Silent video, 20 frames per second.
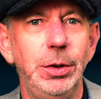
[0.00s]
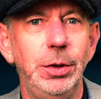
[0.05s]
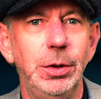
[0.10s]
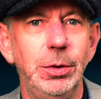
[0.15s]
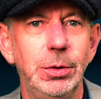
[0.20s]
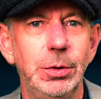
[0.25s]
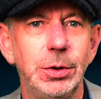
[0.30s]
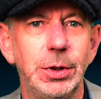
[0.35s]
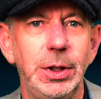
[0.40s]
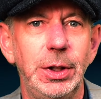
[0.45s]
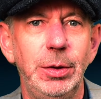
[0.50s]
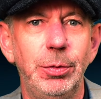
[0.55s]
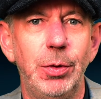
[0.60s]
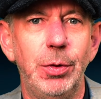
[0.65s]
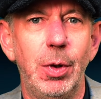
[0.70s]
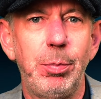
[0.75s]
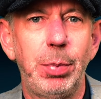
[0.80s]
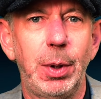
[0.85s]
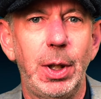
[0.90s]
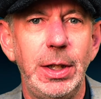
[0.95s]
you can use
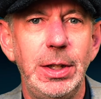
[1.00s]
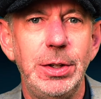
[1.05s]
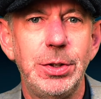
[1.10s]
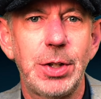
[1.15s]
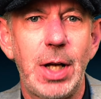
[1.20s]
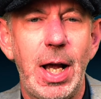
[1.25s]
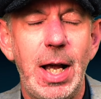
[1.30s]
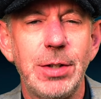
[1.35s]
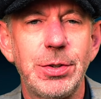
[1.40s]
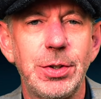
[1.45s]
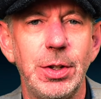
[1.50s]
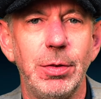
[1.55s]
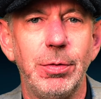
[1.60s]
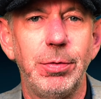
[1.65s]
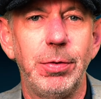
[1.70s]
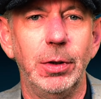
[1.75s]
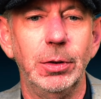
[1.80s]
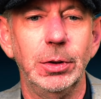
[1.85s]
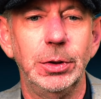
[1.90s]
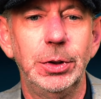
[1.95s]
the replace
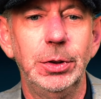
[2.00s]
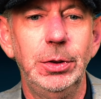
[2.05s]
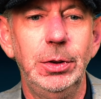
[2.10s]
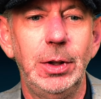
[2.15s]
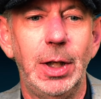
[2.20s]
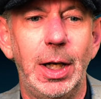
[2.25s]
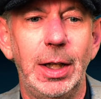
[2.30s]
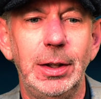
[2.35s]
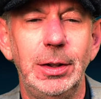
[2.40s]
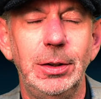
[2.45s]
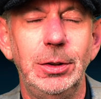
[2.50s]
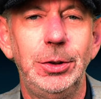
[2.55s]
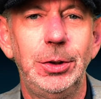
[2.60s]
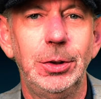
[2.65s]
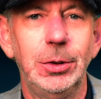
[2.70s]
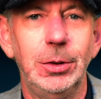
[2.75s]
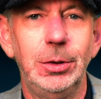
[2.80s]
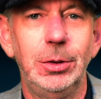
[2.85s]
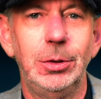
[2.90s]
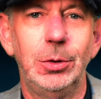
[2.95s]
asset function and it
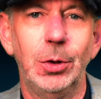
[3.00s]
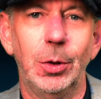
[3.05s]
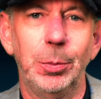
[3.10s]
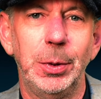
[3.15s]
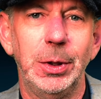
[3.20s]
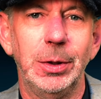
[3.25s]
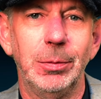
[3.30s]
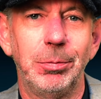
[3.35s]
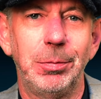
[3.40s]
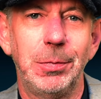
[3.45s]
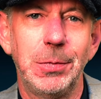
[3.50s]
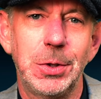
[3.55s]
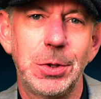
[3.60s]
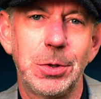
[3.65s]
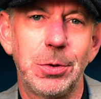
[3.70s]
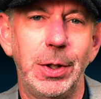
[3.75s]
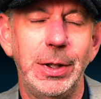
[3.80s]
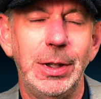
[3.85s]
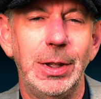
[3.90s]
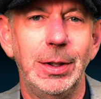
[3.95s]
should drop it
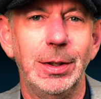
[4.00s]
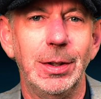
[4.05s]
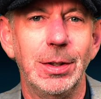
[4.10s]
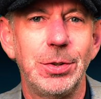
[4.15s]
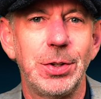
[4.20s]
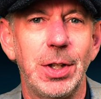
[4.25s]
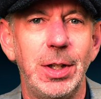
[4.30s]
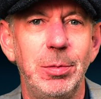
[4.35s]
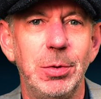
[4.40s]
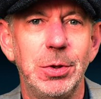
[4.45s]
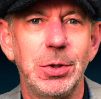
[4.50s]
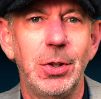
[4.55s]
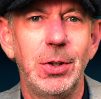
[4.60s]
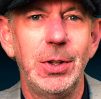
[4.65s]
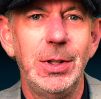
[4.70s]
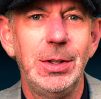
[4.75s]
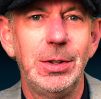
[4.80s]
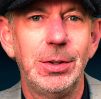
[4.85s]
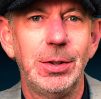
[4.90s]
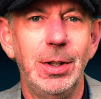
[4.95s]
straight in the same
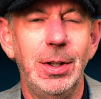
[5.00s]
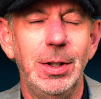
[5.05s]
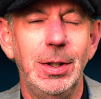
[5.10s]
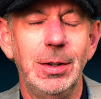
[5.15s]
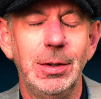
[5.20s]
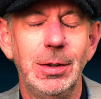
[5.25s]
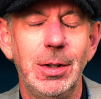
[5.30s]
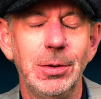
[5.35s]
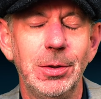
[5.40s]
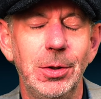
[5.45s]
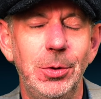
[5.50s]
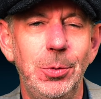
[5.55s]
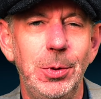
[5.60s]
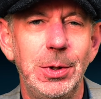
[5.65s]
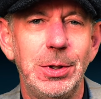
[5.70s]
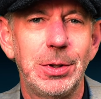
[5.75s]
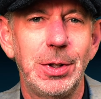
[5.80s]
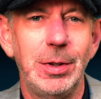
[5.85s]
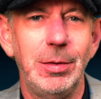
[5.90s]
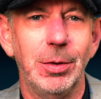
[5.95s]
size. Doesn't
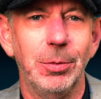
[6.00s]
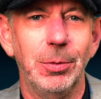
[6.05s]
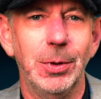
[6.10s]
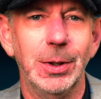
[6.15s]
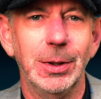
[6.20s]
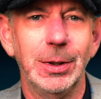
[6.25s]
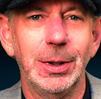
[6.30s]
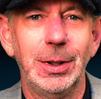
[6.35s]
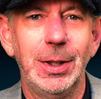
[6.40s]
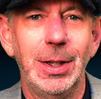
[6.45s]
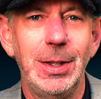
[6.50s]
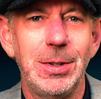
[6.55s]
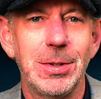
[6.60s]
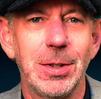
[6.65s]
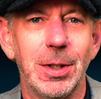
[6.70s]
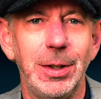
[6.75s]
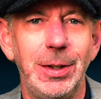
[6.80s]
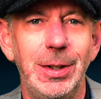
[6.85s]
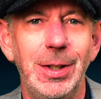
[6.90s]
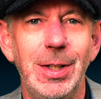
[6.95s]
always seem to work,
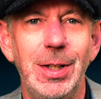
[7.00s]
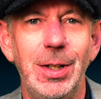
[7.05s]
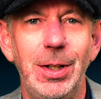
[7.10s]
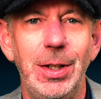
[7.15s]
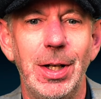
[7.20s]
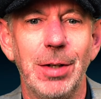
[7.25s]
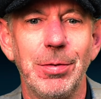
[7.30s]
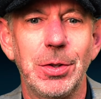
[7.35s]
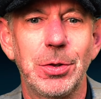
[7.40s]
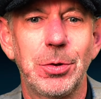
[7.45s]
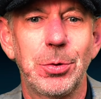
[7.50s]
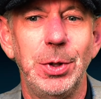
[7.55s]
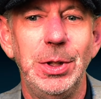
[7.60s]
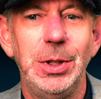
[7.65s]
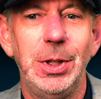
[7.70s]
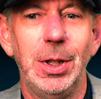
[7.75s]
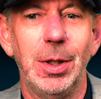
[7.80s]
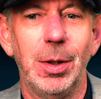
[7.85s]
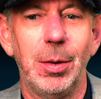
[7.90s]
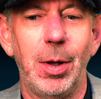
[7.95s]
occasionally you have to
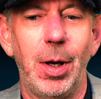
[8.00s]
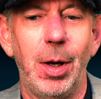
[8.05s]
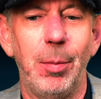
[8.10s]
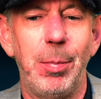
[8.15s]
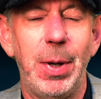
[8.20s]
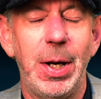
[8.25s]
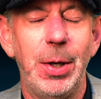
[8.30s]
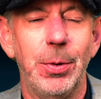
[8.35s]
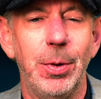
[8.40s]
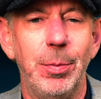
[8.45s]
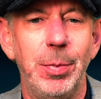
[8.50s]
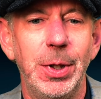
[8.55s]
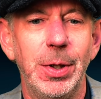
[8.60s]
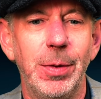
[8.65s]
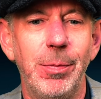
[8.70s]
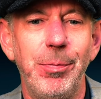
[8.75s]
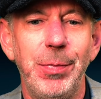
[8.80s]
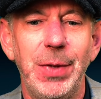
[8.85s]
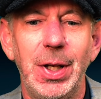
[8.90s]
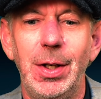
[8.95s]
tweak it about a
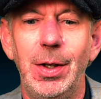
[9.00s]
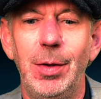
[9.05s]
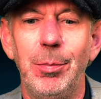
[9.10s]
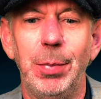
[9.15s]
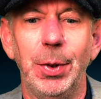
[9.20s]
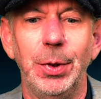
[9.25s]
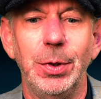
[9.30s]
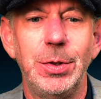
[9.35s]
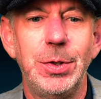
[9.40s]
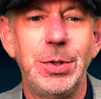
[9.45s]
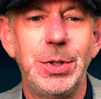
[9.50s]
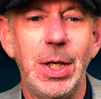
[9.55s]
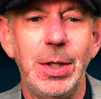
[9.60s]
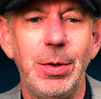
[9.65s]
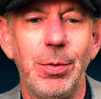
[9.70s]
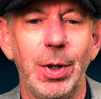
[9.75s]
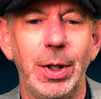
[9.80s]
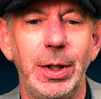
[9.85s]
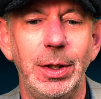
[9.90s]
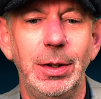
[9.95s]
bit, but
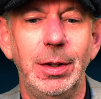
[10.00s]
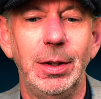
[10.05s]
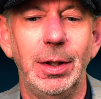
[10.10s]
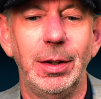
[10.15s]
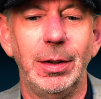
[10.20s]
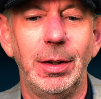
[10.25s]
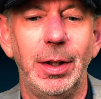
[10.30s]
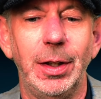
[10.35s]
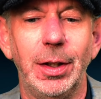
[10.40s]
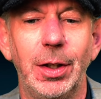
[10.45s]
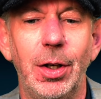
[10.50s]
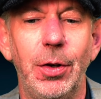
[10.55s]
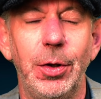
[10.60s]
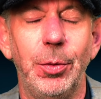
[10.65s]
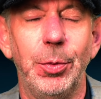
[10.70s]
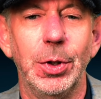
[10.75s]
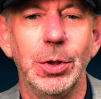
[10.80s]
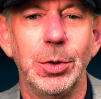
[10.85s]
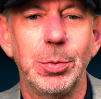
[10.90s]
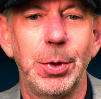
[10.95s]
generally it
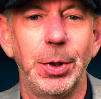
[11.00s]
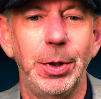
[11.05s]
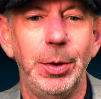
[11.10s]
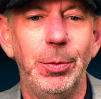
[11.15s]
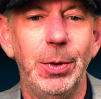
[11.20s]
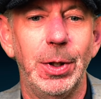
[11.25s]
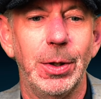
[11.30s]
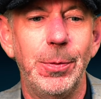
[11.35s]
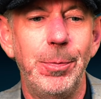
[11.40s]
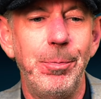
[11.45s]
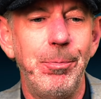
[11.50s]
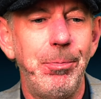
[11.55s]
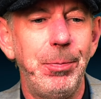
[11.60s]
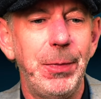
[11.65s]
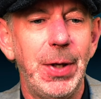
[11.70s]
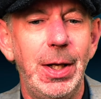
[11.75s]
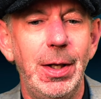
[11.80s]
kind of works pretty well.